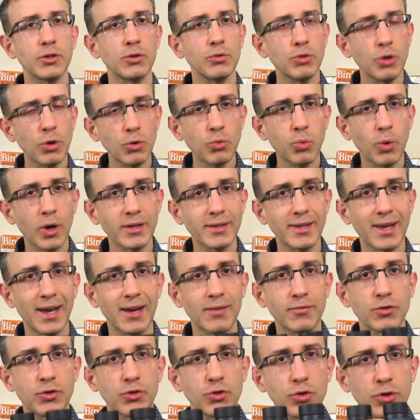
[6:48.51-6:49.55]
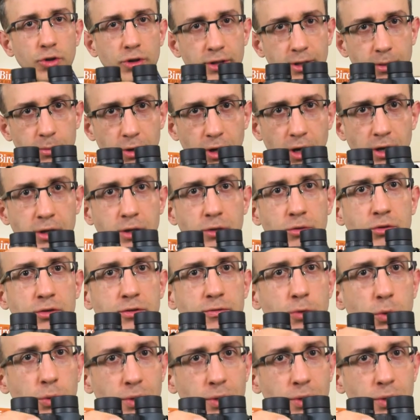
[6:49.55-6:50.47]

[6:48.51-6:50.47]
You don't want to have to turn the binocular's